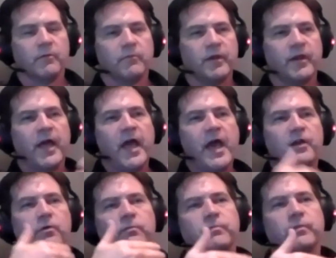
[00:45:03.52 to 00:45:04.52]
But
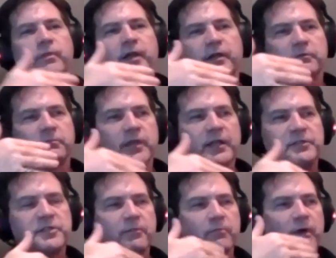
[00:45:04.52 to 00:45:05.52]
that's
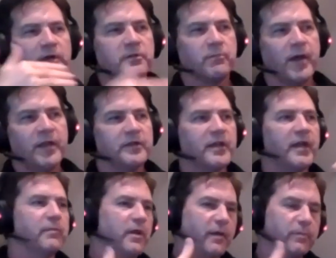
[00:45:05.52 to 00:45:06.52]
done by domain
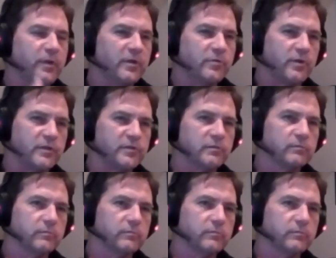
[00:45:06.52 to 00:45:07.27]
name and IP address.